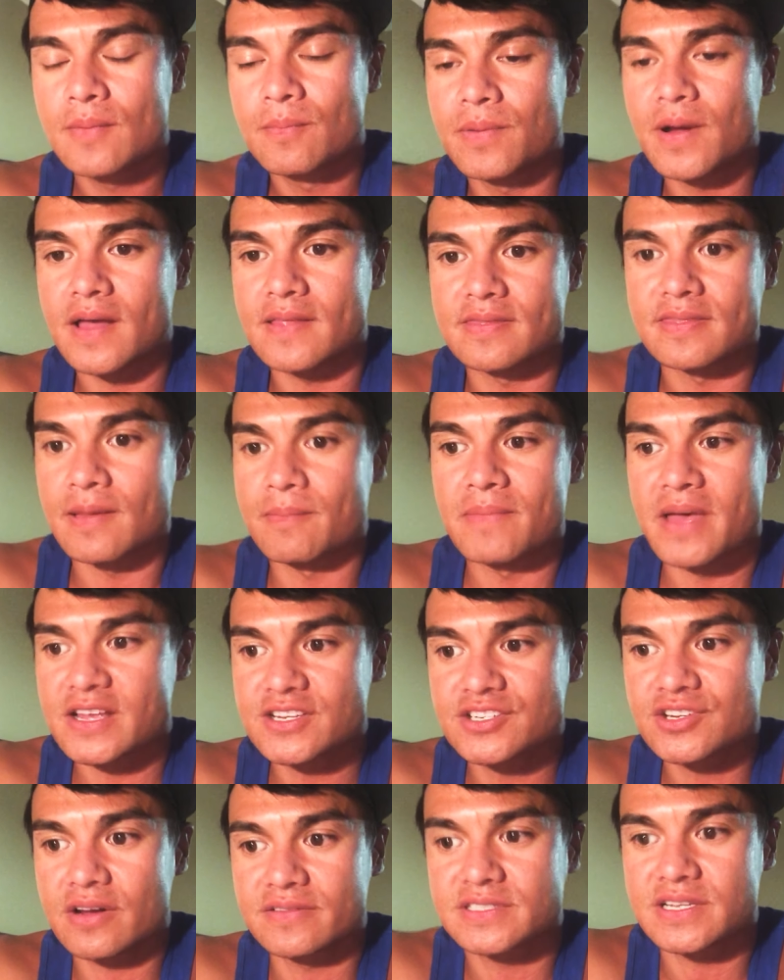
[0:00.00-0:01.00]
But the
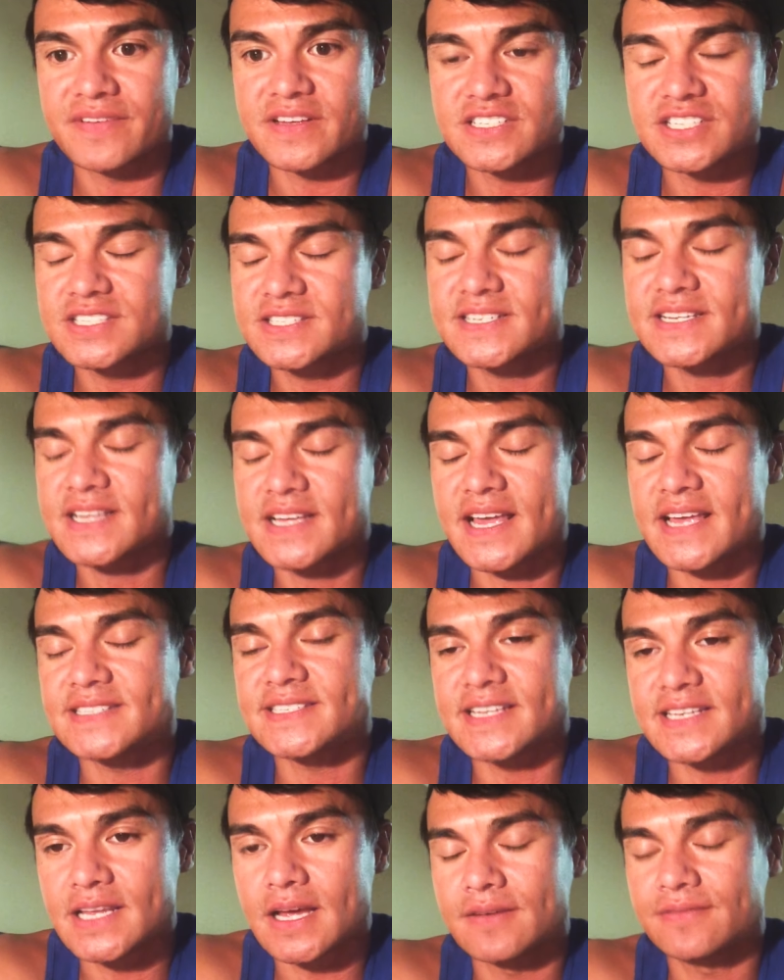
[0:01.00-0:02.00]
measure of sufficiency
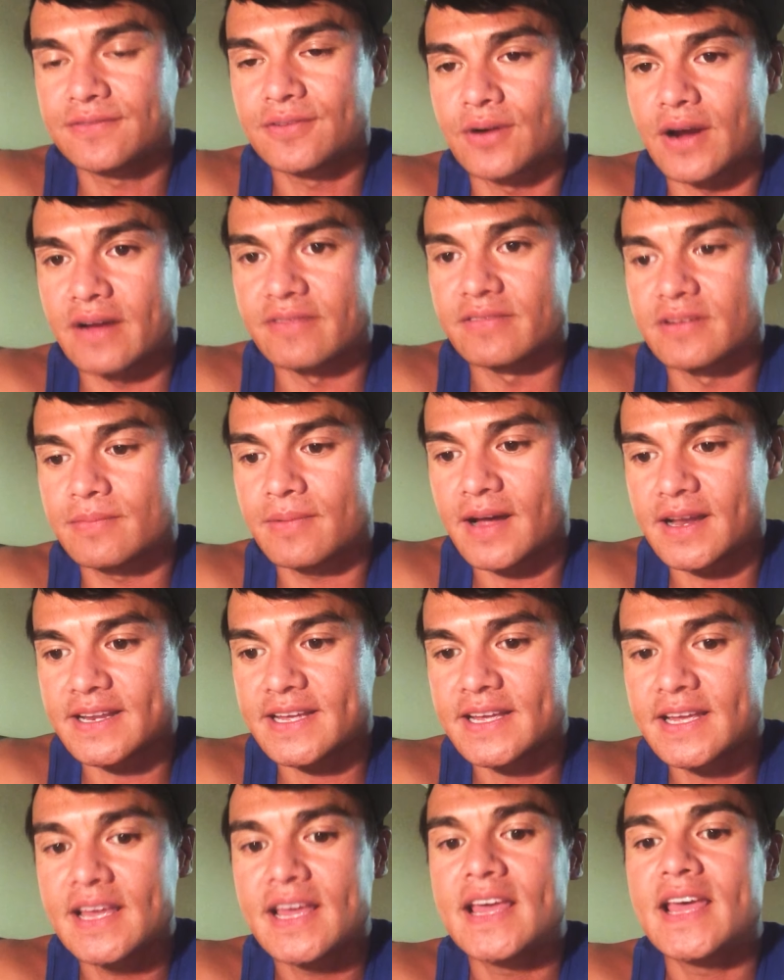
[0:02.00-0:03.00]
is enough for
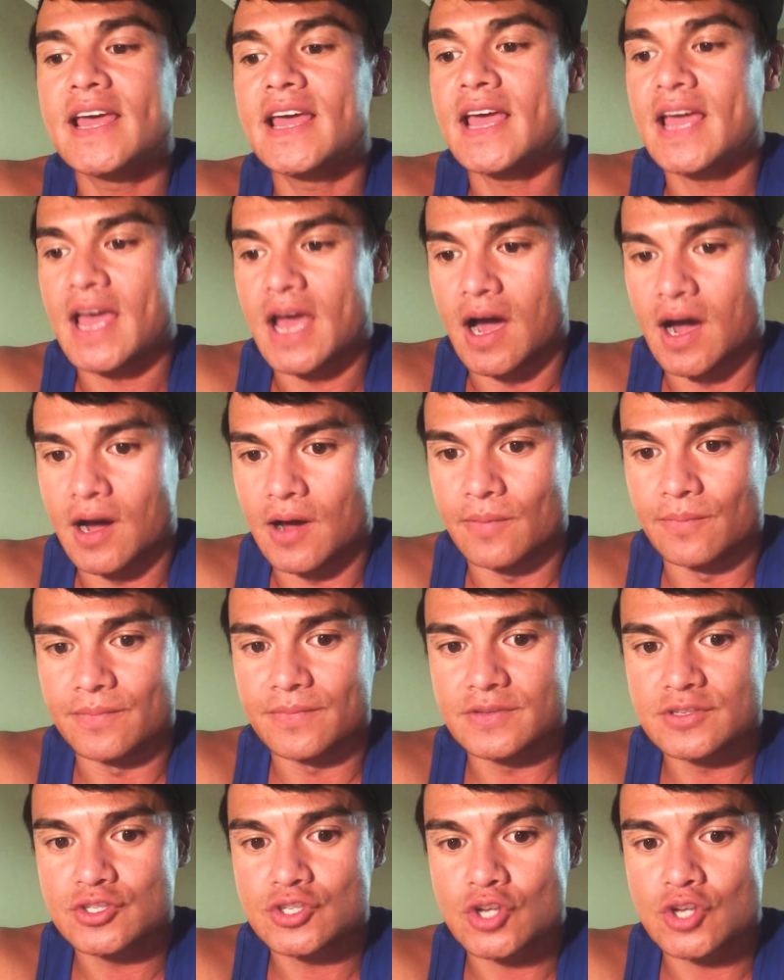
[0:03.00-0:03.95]
everybody. Um,